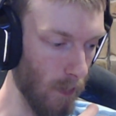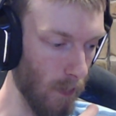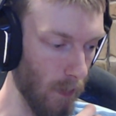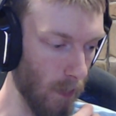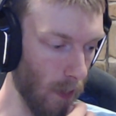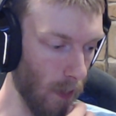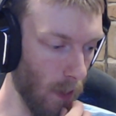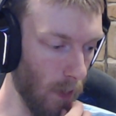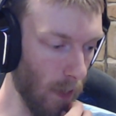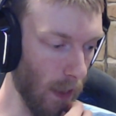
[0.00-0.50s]

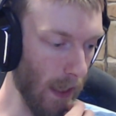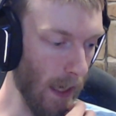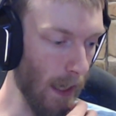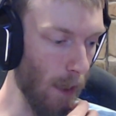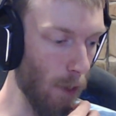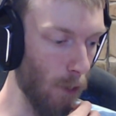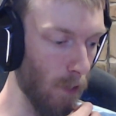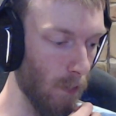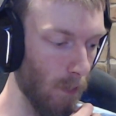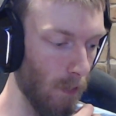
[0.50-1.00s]
Oh, they
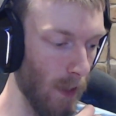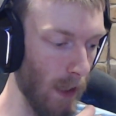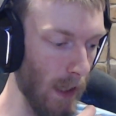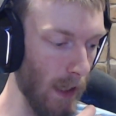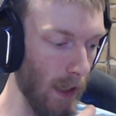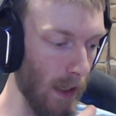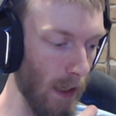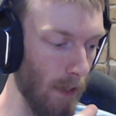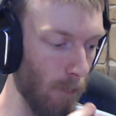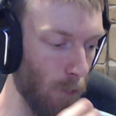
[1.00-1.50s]

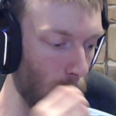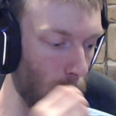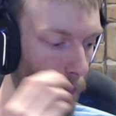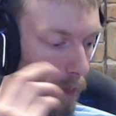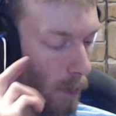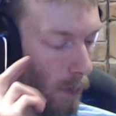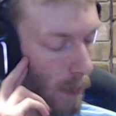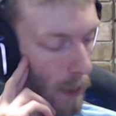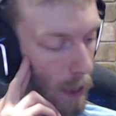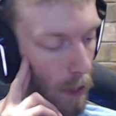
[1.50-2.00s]
Evo'd the
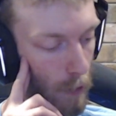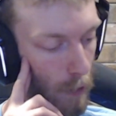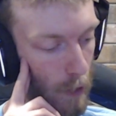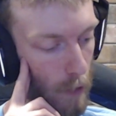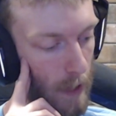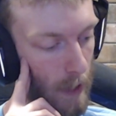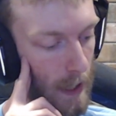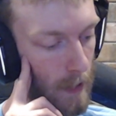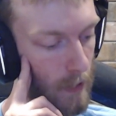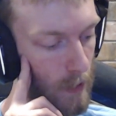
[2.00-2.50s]

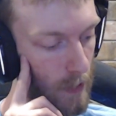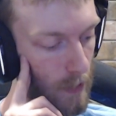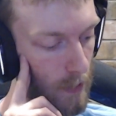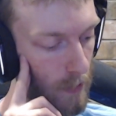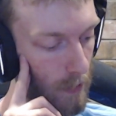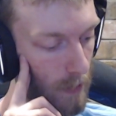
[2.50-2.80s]
Lucario. That's...